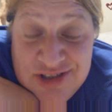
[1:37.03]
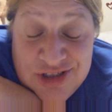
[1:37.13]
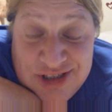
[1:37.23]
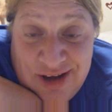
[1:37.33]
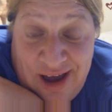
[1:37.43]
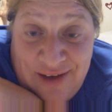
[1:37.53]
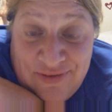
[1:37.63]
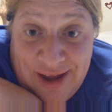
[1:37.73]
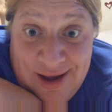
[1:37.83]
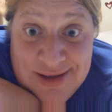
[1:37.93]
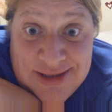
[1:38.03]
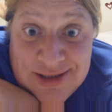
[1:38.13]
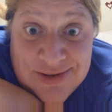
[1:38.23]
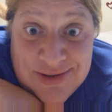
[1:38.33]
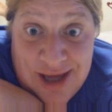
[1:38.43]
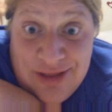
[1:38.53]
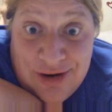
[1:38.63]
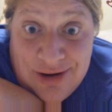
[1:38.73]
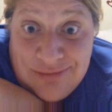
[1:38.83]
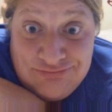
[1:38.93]
you still have to answer the
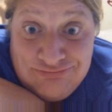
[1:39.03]
other